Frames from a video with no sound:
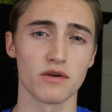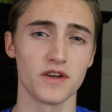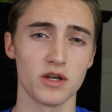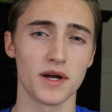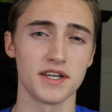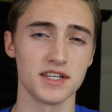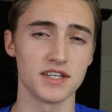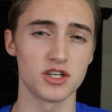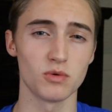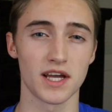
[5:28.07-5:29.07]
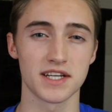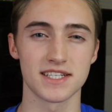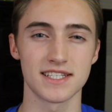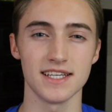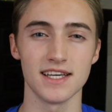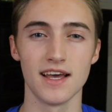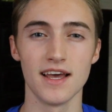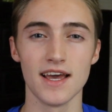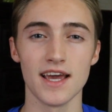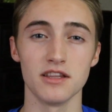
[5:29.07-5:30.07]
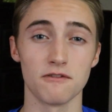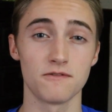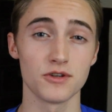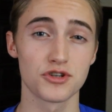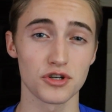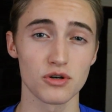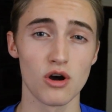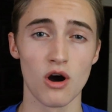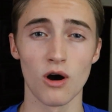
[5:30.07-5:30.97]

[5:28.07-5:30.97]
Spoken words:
video ideas you would like to see in the future.